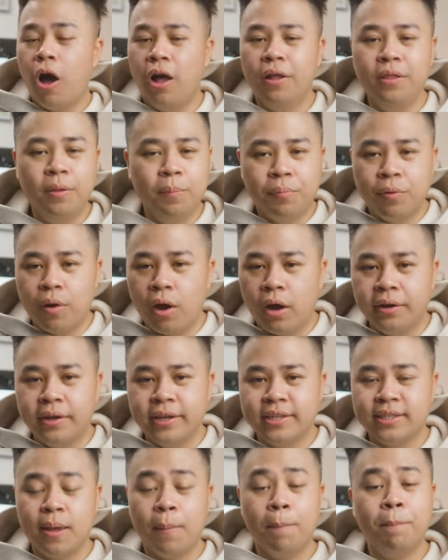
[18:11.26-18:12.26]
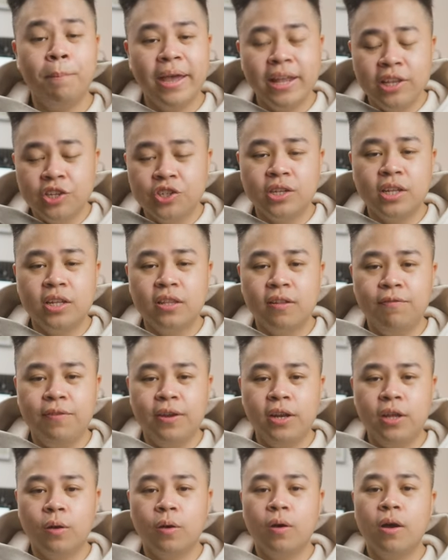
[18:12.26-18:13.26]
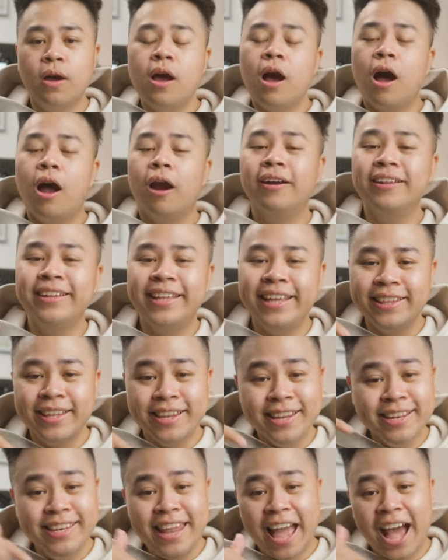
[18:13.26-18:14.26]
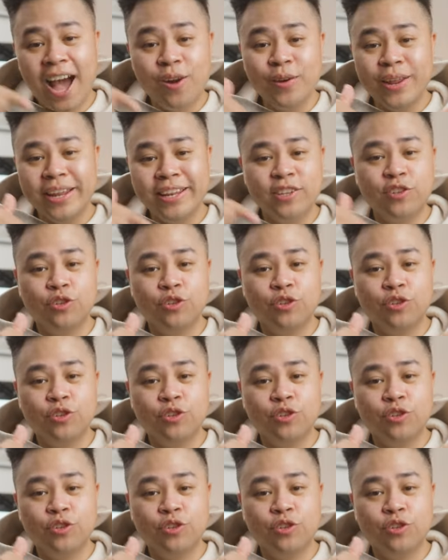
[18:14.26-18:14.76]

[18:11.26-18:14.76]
All the products mentioned in the video are linked down in the